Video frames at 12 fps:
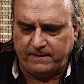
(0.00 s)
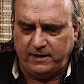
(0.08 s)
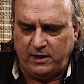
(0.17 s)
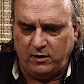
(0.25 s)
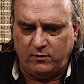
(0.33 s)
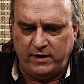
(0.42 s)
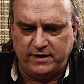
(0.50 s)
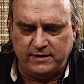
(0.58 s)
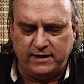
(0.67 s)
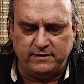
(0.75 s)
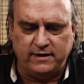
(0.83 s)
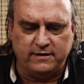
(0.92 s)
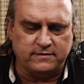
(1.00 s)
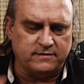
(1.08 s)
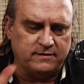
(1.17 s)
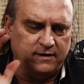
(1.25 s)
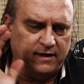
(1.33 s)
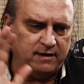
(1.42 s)
You know,
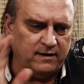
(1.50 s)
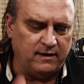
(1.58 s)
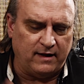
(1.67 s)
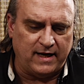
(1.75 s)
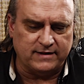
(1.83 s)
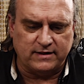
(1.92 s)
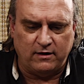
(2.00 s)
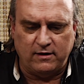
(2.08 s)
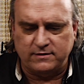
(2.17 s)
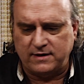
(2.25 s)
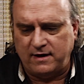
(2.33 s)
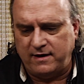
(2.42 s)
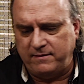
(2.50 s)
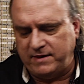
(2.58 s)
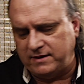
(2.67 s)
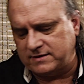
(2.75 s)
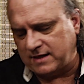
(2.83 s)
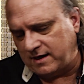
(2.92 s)
it lasts a long time,
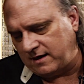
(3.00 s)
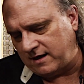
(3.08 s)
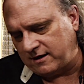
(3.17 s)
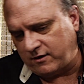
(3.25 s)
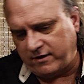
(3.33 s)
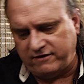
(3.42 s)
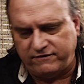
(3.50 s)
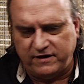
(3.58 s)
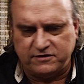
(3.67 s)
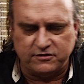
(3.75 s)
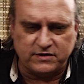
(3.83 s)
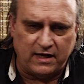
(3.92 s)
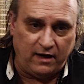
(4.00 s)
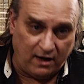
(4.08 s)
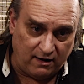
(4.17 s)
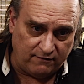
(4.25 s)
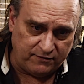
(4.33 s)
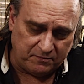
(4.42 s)
and it's got a lot of great features. I
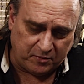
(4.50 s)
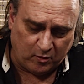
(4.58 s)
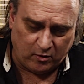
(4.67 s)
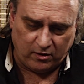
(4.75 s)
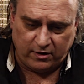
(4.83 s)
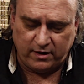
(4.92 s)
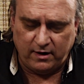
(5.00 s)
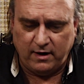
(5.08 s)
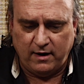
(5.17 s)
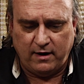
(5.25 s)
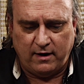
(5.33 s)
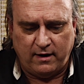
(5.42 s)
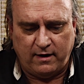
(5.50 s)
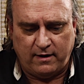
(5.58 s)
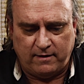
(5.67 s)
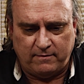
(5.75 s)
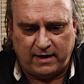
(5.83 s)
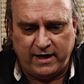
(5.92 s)
love the board.
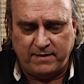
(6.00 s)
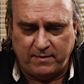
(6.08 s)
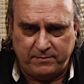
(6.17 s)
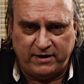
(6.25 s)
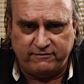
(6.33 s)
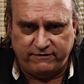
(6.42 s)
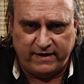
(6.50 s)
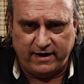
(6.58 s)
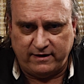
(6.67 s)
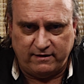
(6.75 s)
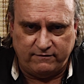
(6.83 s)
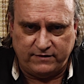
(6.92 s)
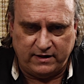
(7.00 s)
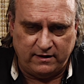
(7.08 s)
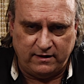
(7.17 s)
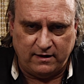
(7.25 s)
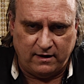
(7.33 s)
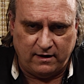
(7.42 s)
I am a big fan of
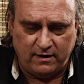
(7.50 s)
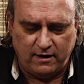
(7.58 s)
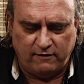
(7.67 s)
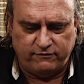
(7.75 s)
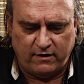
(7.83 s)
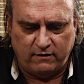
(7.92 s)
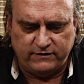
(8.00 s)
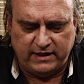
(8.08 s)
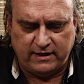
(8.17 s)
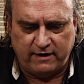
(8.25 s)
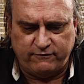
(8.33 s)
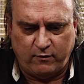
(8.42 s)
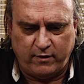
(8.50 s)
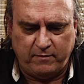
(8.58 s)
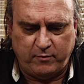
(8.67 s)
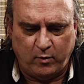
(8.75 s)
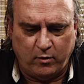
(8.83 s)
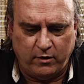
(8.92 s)
the Evolve DNA 40
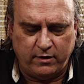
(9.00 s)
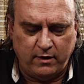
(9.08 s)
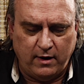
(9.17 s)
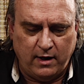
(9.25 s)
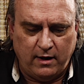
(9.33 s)
board.